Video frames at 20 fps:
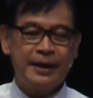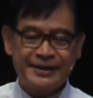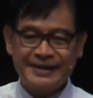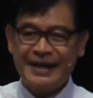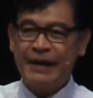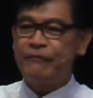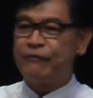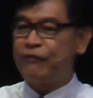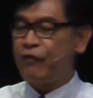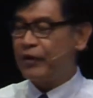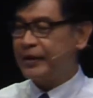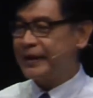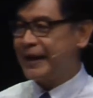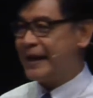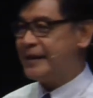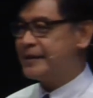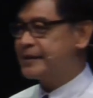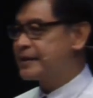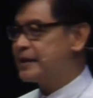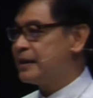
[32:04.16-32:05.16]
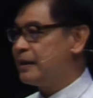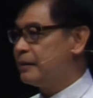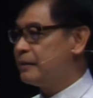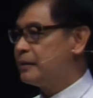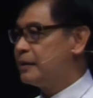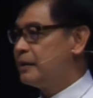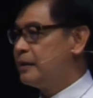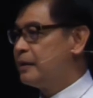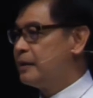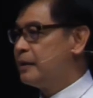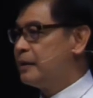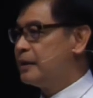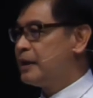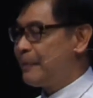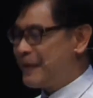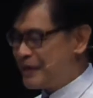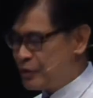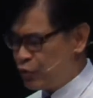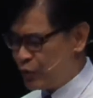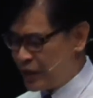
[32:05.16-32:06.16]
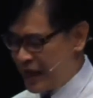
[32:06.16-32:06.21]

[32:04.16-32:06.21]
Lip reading: Some for cancer. The person who